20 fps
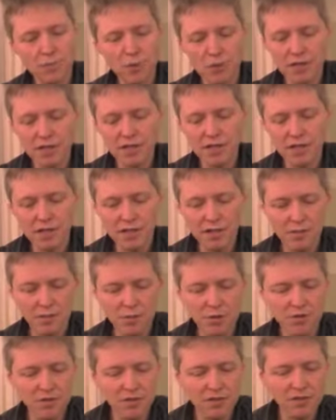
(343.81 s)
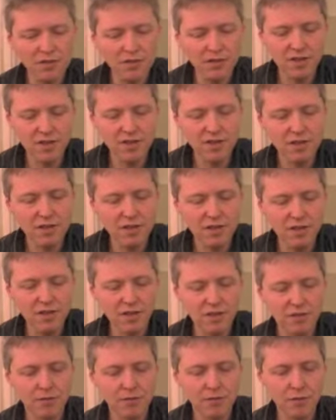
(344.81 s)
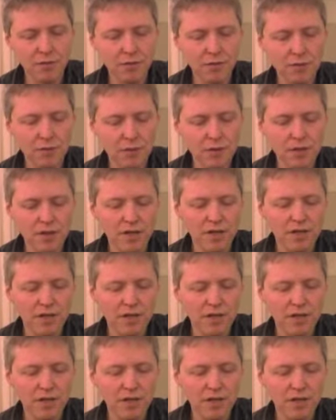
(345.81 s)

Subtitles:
putting a music signal through,